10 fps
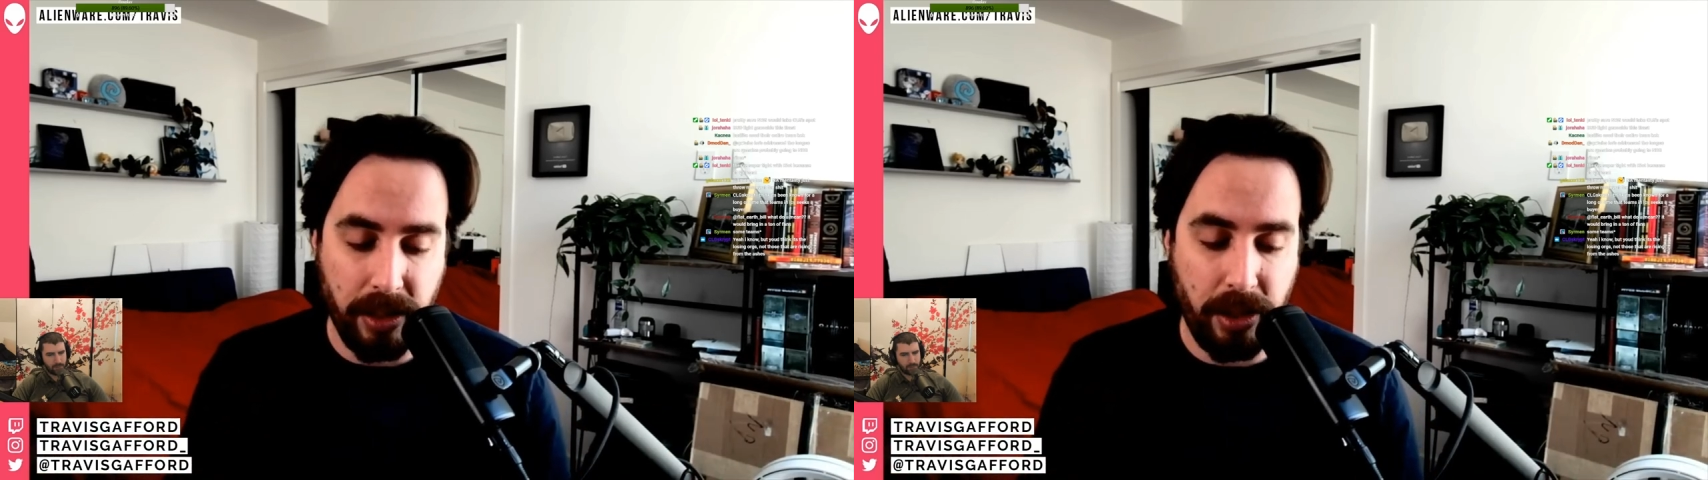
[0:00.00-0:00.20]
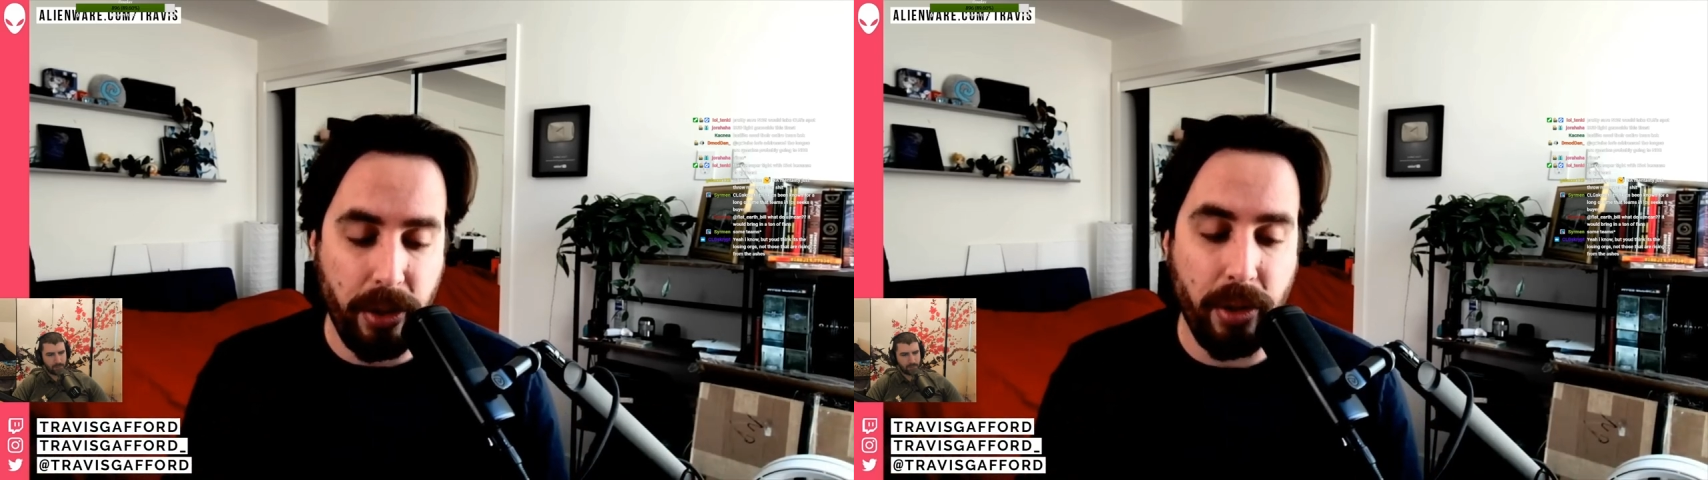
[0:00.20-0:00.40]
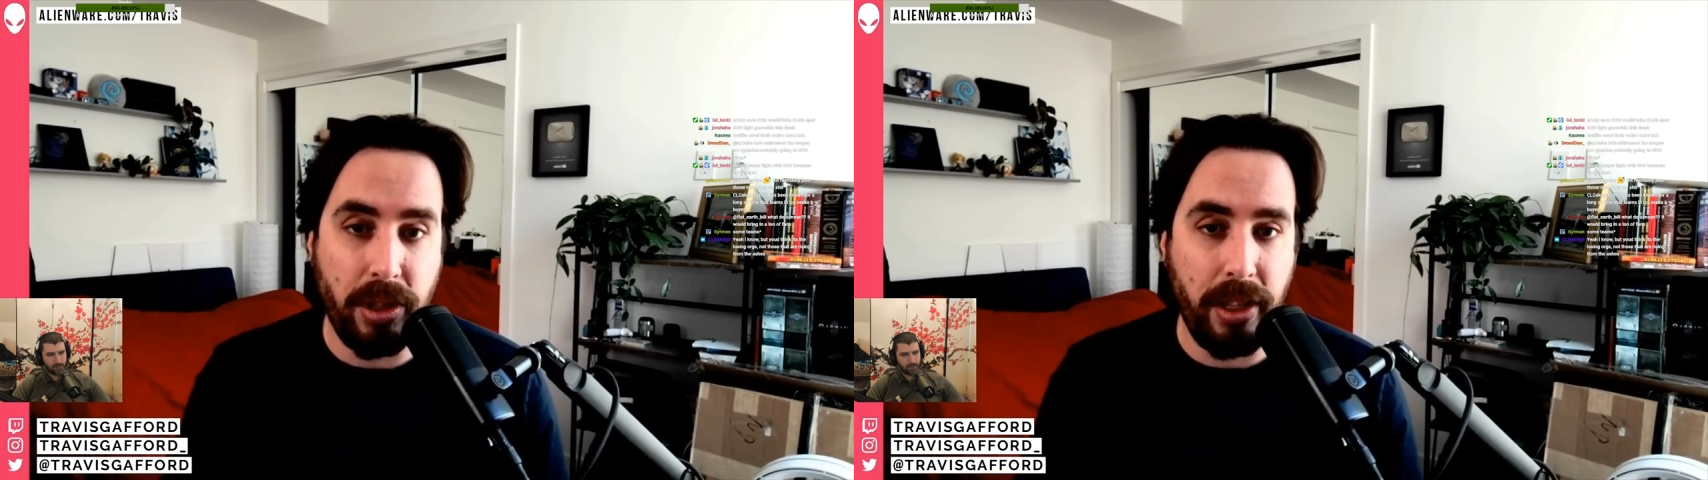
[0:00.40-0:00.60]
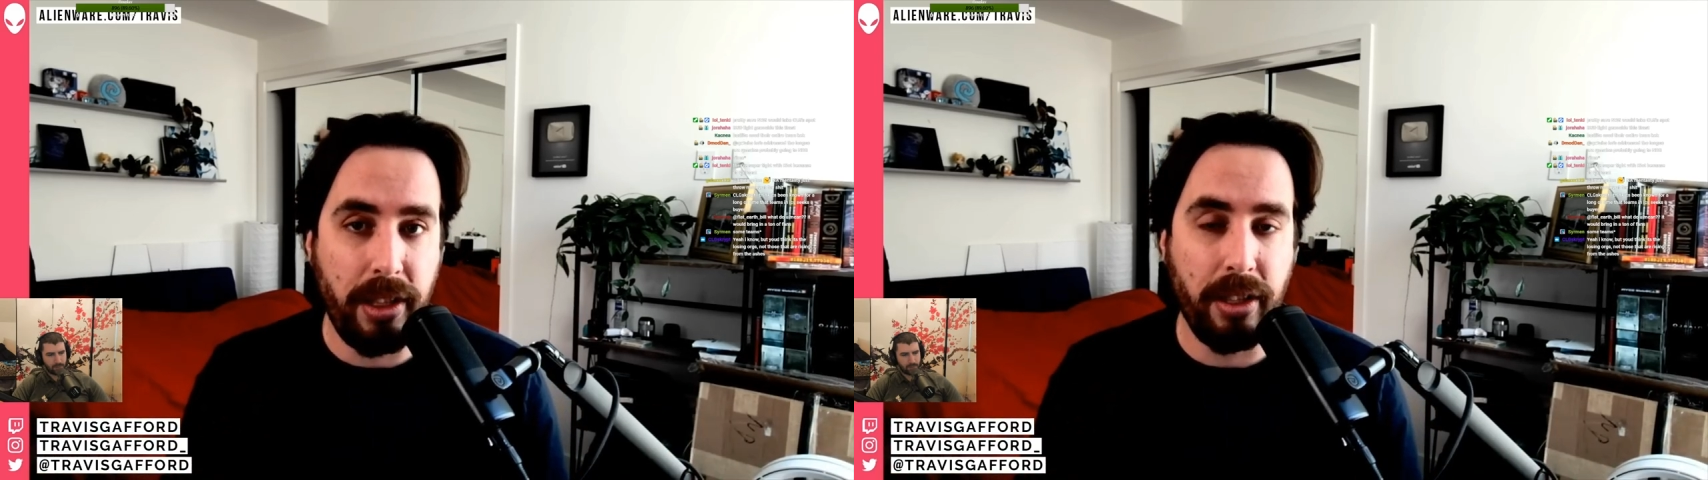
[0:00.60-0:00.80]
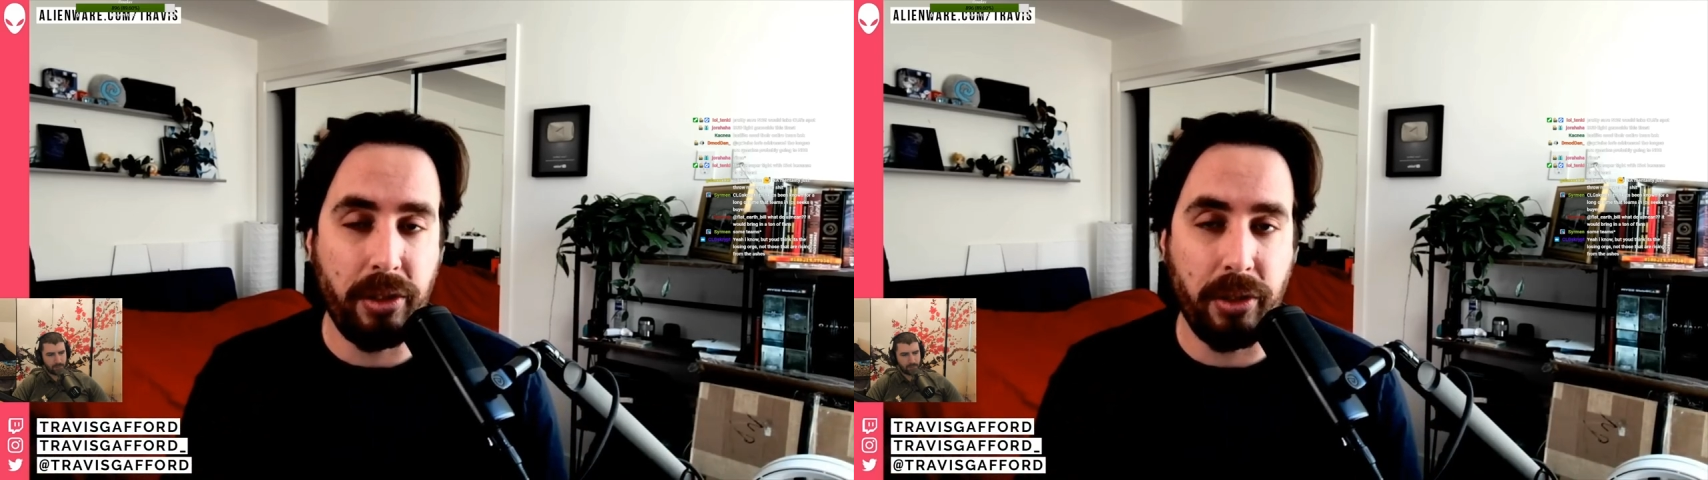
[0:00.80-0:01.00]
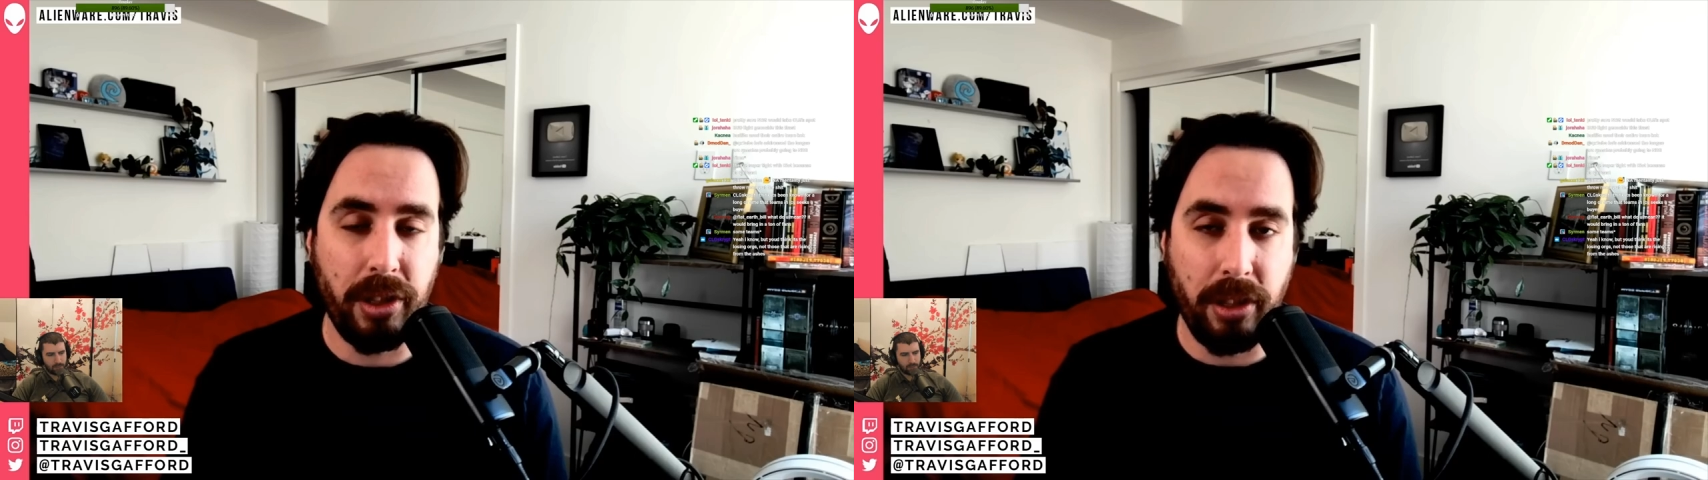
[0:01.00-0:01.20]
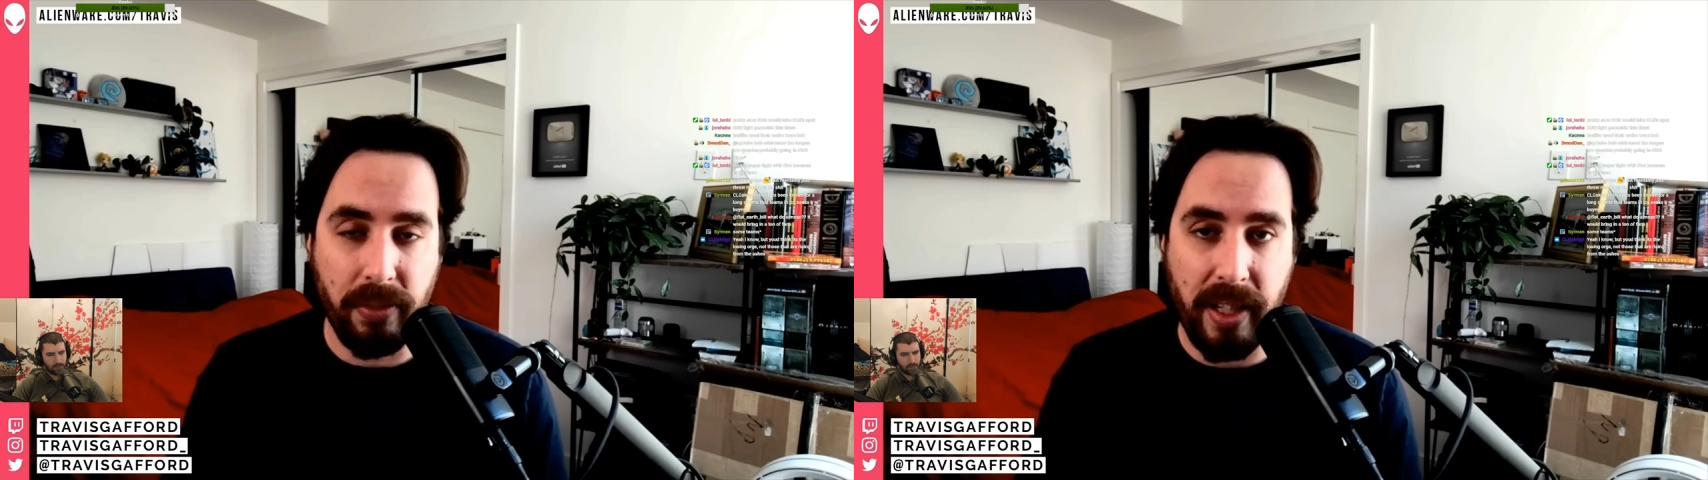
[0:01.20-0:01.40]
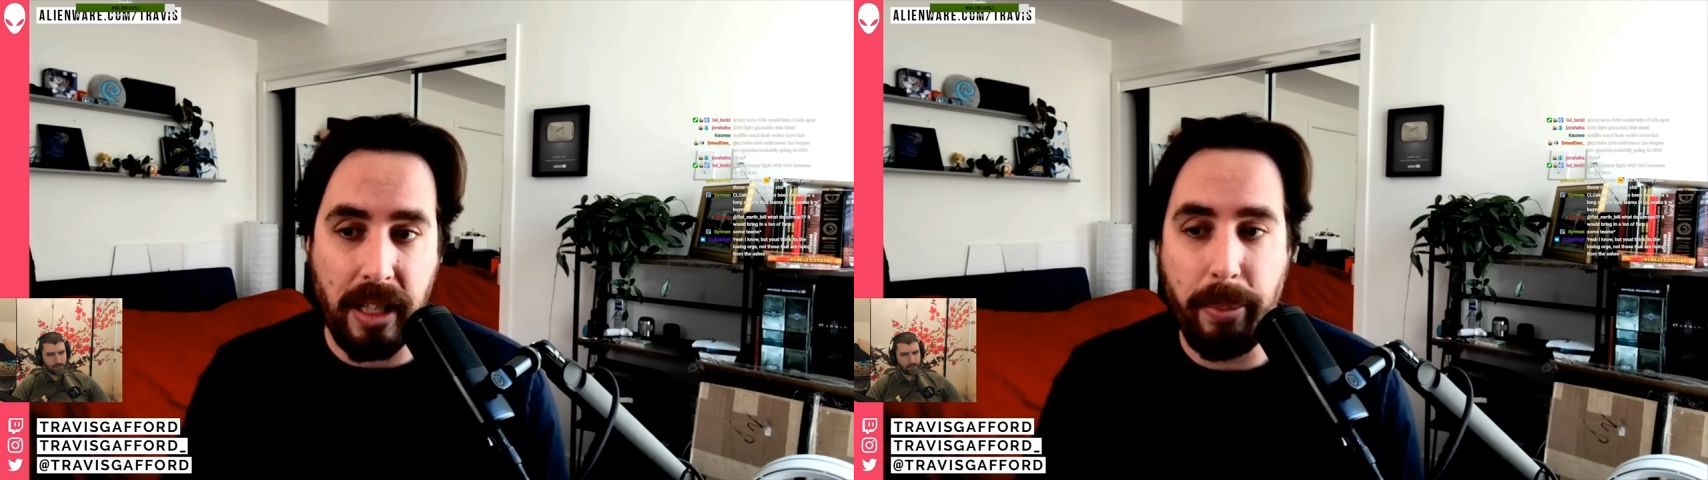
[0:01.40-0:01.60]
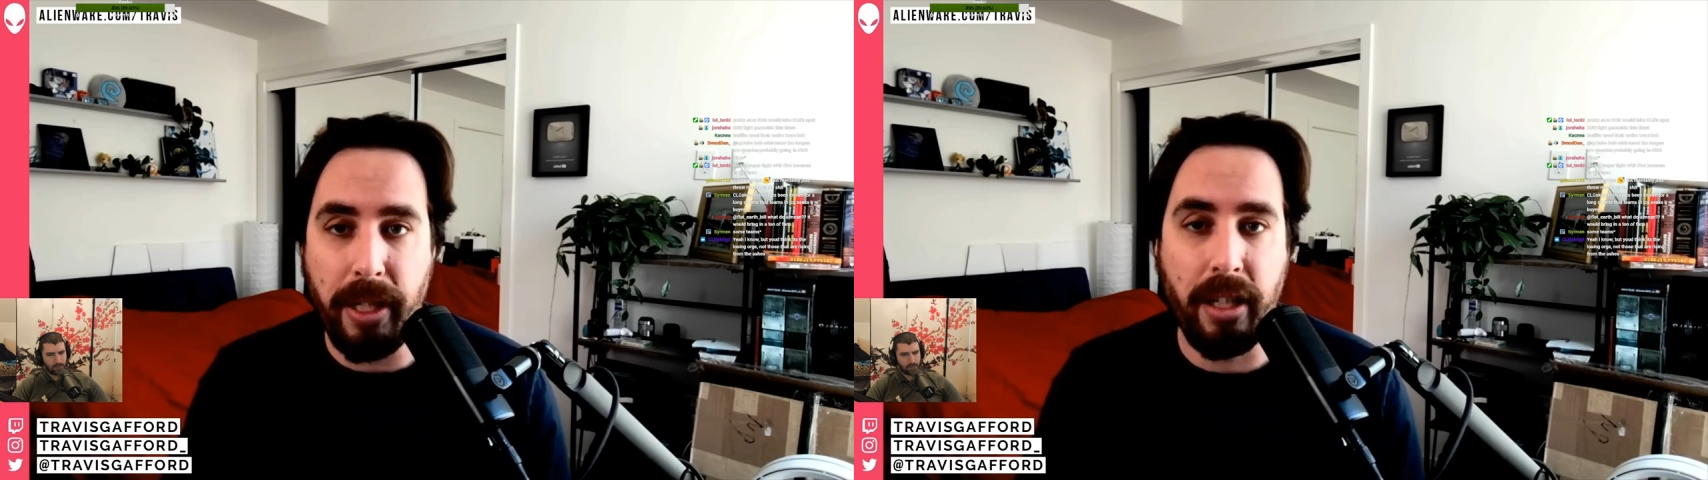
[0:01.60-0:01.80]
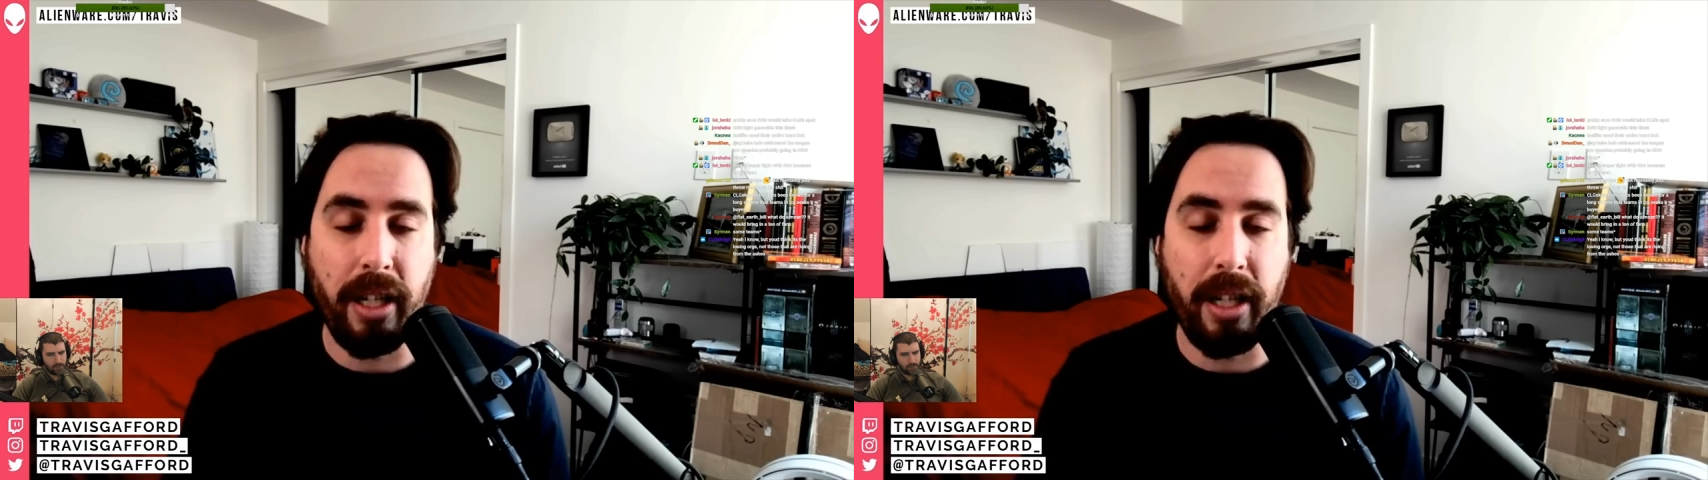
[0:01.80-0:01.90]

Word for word: so those details are still developing.